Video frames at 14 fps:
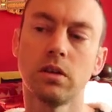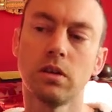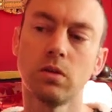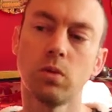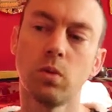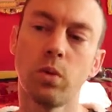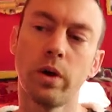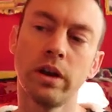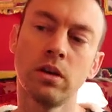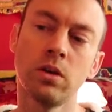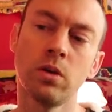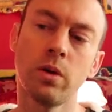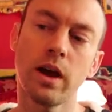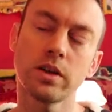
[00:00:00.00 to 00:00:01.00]
that when
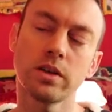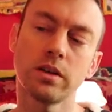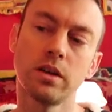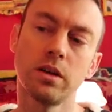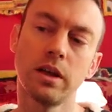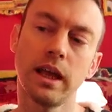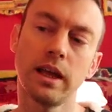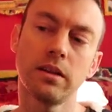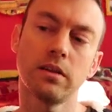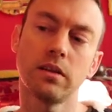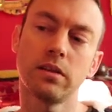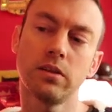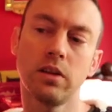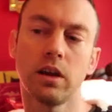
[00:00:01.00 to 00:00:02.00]
you actually hit
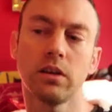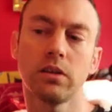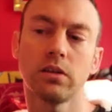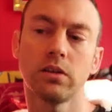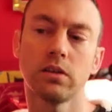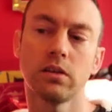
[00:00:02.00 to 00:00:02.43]
the sticks